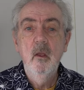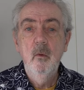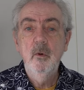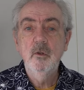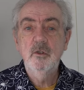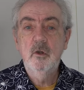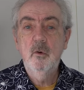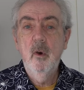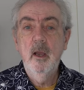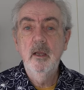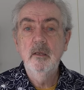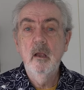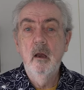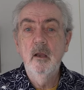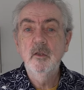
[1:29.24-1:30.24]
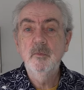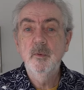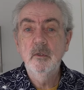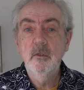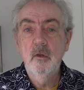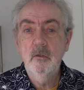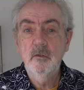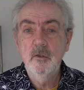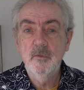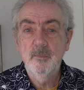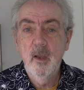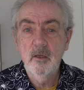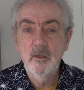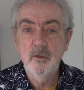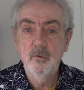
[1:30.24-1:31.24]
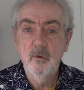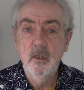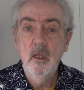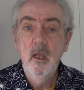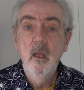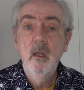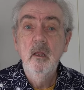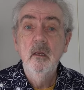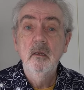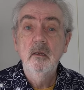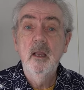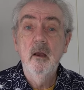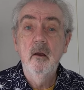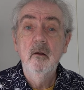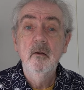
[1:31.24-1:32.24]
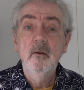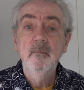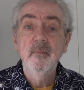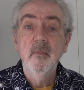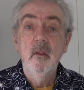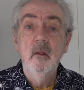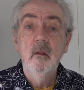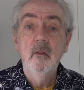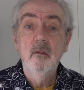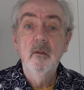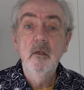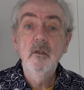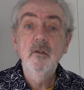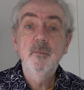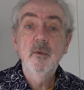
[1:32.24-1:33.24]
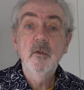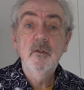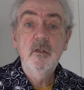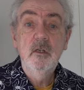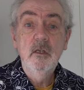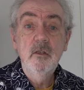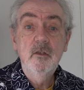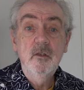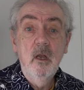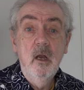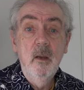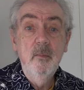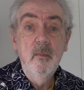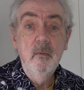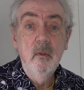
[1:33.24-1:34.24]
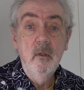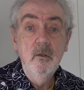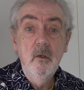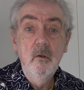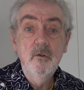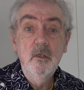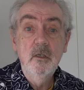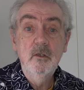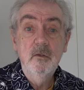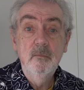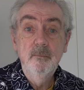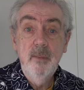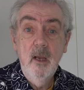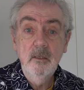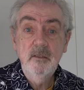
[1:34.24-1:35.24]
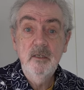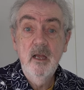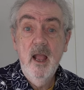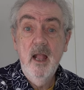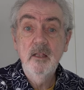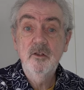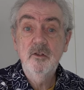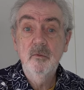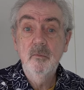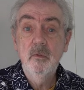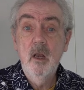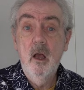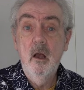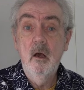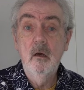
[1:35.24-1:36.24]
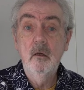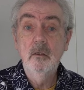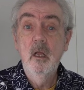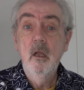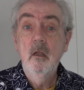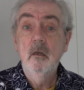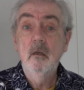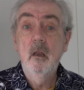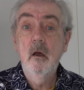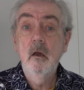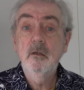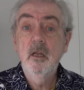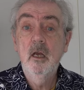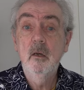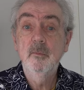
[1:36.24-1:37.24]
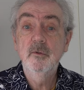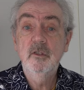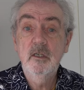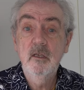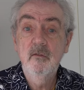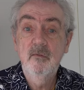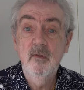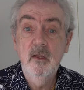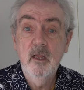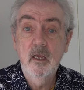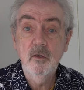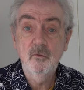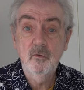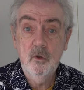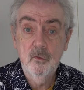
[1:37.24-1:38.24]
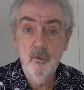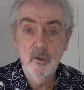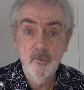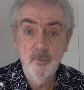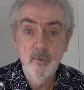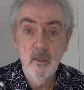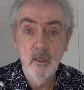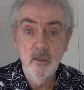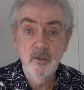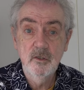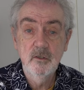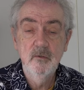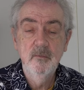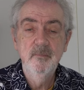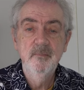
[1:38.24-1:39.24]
which are quite nice but not as buttery. Now these biscuits, I'm using some butter and some lard. Lard helps to give an extra crispness,